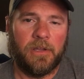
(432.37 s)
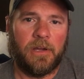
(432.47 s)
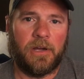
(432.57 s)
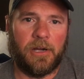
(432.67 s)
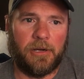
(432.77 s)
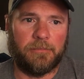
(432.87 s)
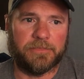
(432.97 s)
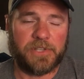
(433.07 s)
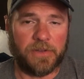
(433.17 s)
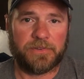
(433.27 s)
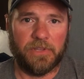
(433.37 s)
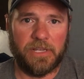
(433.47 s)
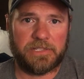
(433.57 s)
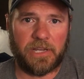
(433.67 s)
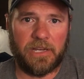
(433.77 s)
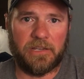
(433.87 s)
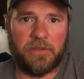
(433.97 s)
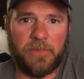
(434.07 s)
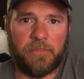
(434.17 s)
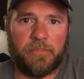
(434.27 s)
Um, so I was really excited to
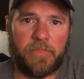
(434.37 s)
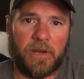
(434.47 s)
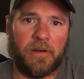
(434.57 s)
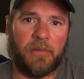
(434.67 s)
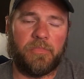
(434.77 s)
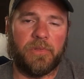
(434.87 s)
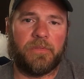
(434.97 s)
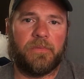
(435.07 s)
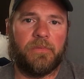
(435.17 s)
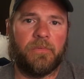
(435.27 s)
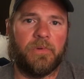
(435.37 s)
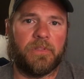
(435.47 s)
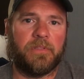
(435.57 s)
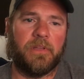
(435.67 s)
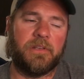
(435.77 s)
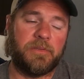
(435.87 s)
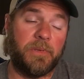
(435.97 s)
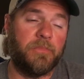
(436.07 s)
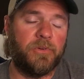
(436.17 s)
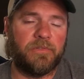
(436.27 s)
be paired up with with uh, to be
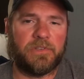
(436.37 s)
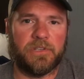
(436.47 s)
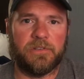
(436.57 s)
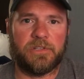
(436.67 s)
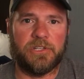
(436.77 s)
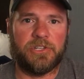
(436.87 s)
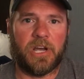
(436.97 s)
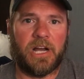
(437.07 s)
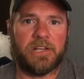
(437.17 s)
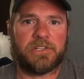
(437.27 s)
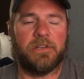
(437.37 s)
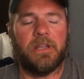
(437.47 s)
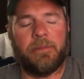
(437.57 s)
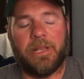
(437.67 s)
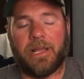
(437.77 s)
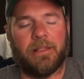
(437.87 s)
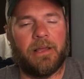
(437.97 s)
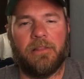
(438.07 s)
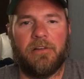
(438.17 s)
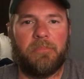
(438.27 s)
moved to to Josh. And I mean, I I
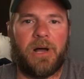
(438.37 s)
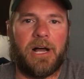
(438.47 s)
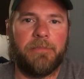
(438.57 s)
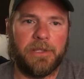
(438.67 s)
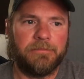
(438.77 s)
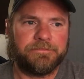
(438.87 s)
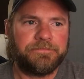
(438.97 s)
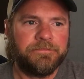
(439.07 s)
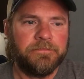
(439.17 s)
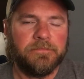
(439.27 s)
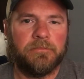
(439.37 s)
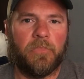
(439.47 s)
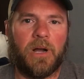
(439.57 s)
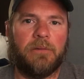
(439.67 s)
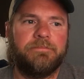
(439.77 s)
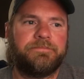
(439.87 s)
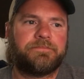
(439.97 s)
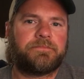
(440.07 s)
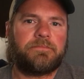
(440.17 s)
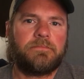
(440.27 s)
love Bobby, but
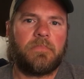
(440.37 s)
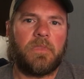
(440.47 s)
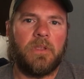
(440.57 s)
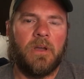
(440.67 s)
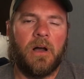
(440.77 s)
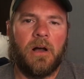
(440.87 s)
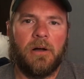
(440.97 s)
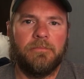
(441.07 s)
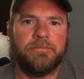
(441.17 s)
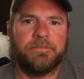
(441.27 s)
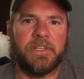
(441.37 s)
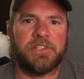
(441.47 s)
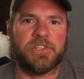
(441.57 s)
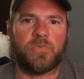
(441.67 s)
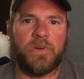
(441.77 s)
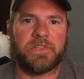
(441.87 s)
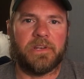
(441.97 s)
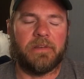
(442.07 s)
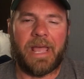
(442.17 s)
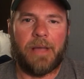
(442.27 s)
um, it just wasn't
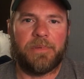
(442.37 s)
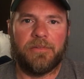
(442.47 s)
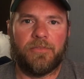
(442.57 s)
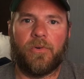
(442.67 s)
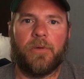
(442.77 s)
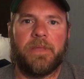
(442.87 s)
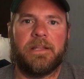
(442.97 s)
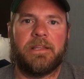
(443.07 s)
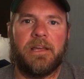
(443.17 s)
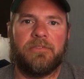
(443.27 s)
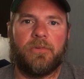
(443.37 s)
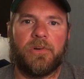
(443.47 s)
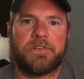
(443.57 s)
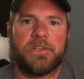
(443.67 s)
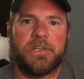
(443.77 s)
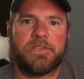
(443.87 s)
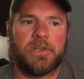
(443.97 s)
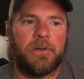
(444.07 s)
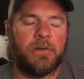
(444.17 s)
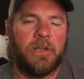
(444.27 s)
happening for him that day, unfortunately.
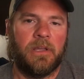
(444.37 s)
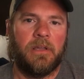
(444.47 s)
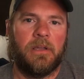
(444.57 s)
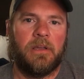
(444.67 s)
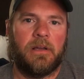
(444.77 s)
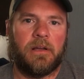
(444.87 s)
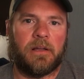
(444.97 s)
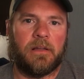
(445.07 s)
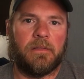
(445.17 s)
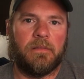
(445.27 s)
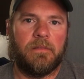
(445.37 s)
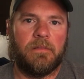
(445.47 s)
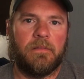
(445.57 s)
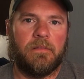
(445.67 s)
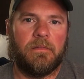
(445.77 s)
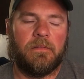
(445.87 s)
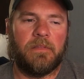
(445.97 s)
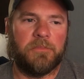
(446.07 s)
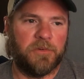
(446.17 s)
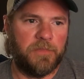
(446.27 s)
So uh,
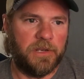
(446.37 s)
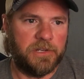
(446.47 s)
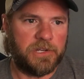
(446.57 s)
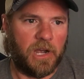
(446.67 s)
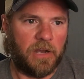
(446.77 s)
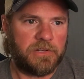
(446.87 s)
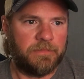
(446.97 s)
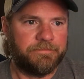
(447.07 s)
they moved me to Josh.